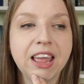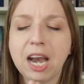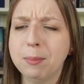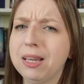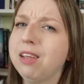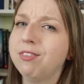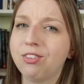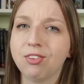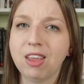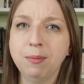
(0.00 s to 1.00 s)
And I believe it's
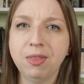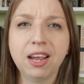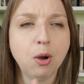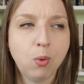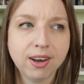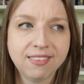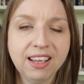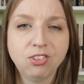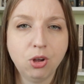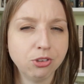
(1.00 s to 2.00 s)
the same thing. I want to say
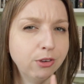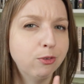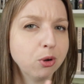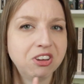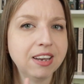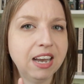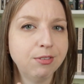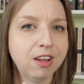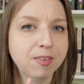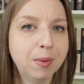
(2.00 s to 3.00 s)
it's also
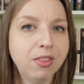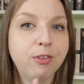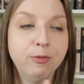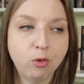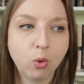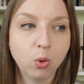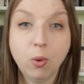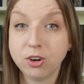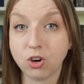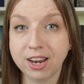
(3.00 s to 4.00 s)
$14.95 a month for
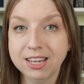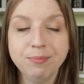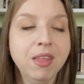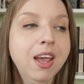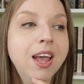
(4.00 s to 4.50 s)
one credit.